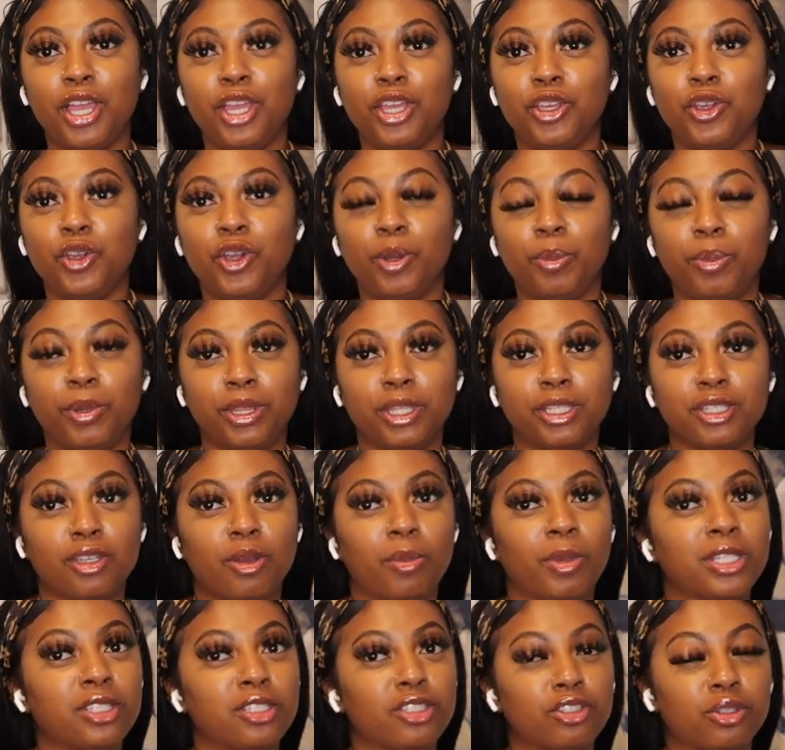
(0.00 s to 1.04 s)
You could put this
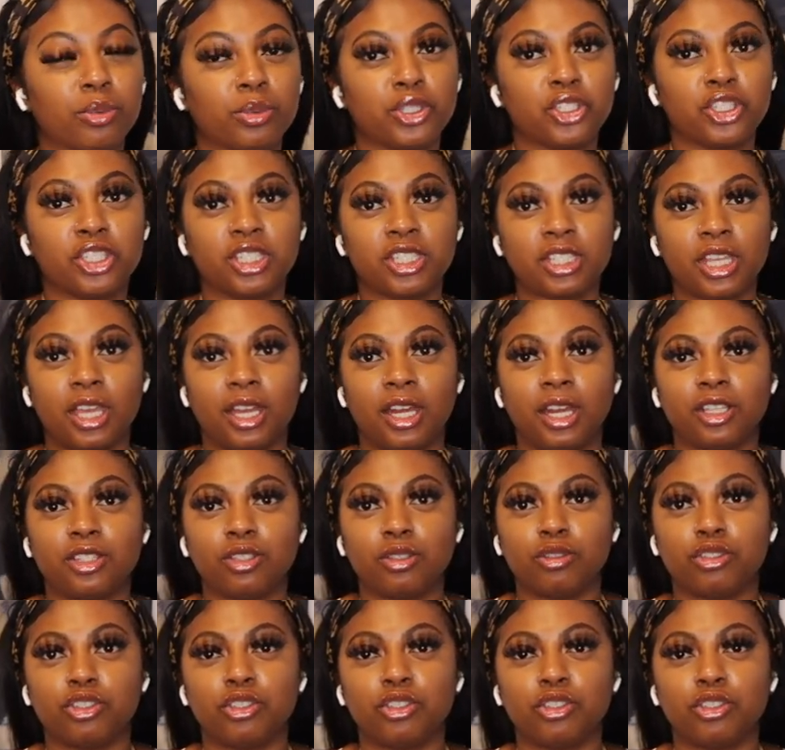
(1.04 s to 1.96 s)
on. My sister was just saying that too.